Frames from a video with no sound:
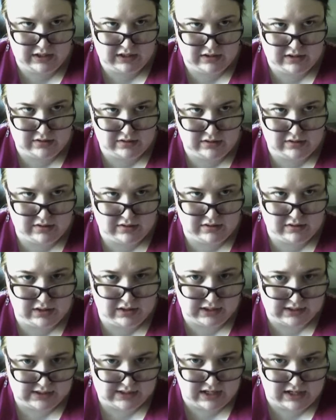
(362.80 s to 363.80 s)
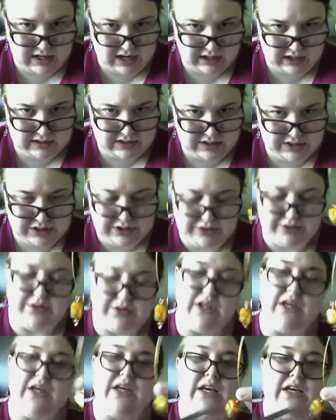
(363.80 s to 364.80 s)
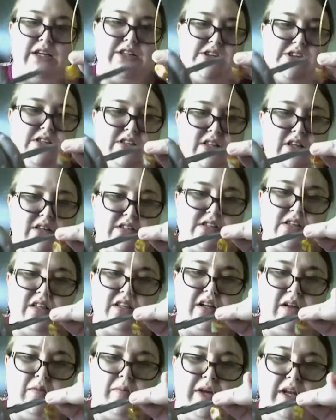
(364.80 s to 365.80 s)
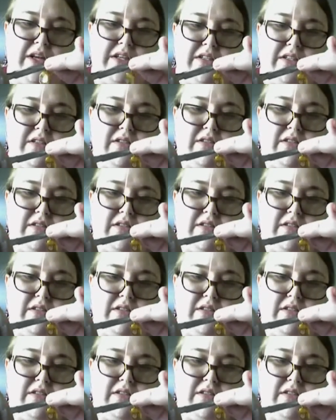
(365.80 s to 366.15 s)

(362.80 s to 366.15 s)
size as the link it's connected to. It just